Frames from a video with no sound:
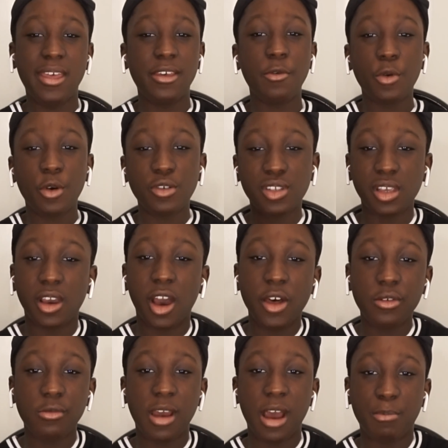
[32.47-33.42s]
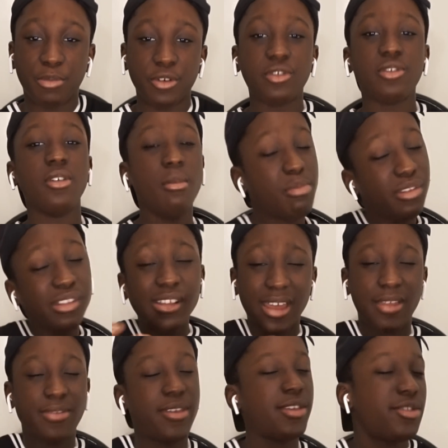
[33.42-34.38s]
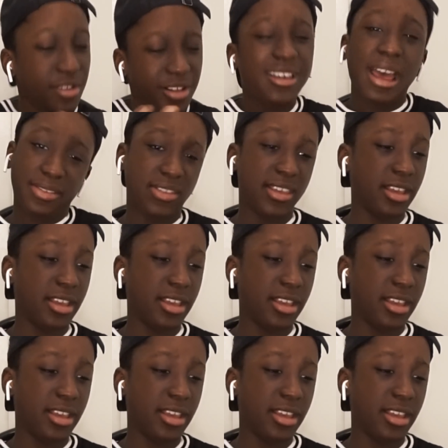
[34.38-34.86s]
then we'll see other rappers. But look at this, look at